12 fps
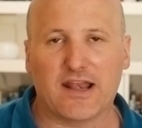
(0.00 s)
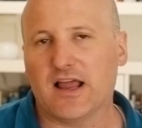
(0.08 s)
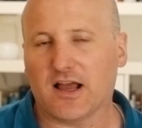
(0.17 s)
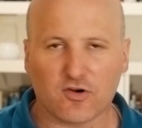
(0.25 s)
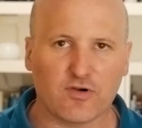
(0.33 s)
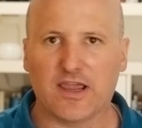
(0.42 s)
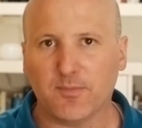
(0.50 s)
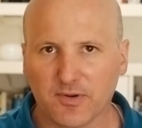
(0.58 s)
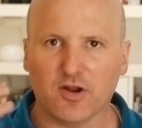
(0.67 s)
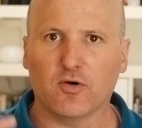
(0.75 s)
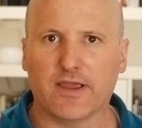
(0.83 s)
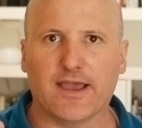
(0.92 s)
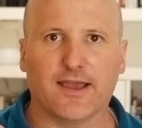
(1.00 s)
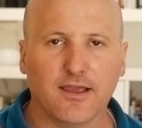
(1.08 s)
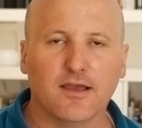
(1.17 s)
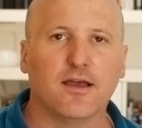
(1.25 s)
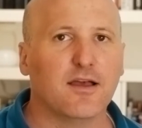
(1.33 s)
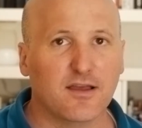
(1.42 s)
Not great, but
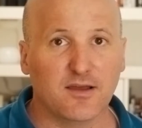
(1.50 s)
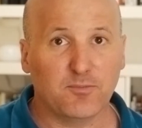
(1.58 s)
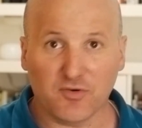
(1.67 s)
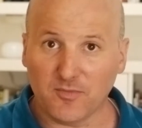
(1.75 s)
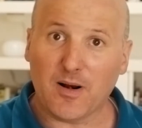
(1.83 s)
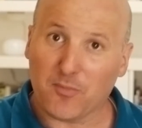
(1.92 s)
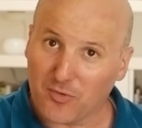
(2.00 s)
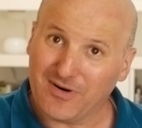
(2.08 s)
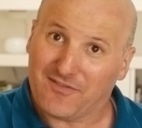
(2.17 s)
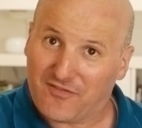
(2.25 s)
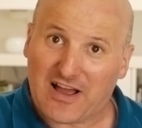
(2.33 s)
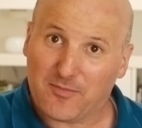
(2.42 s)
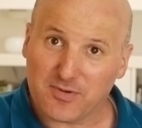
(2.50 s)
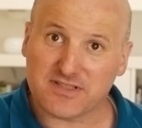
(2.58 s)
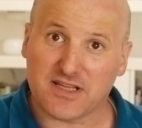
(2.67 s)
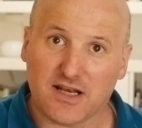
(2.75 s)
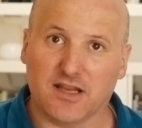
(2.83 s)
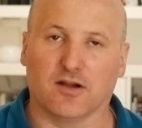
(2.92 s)
okay. But remember, we're at
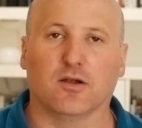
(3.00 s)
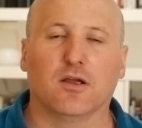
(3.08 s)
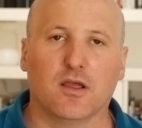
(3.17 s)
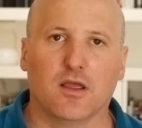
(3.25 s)
5% here.